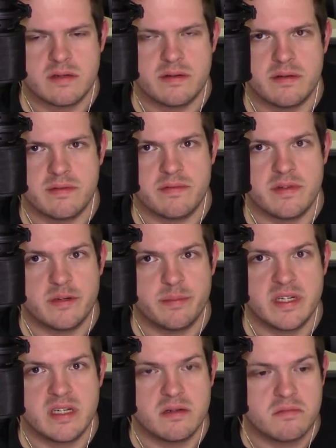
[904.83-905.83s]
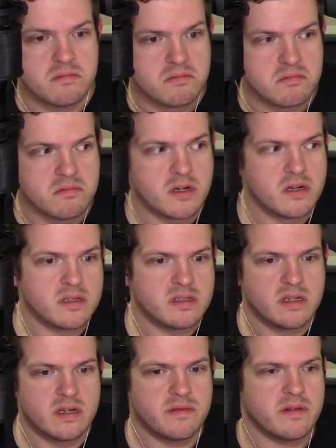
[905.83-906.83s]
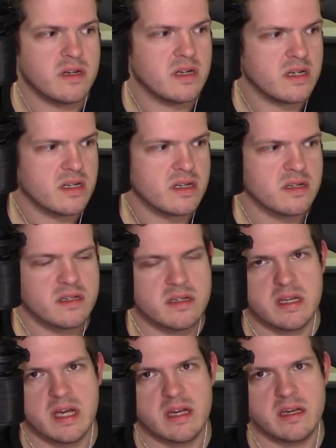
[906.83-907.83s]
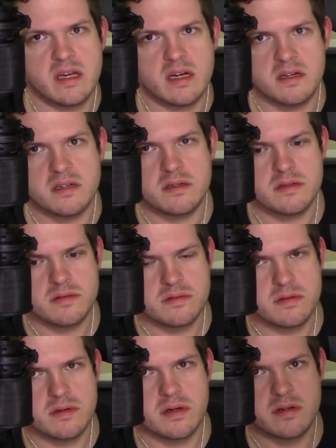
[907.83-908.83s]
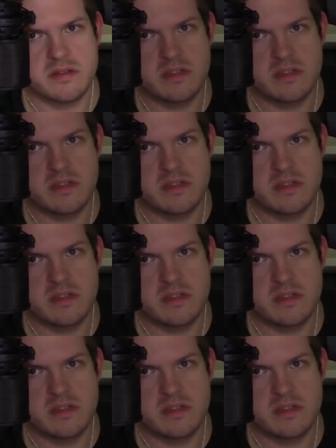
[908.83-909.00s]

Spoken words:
VidMe, all that stuff. And yeah, I'll see you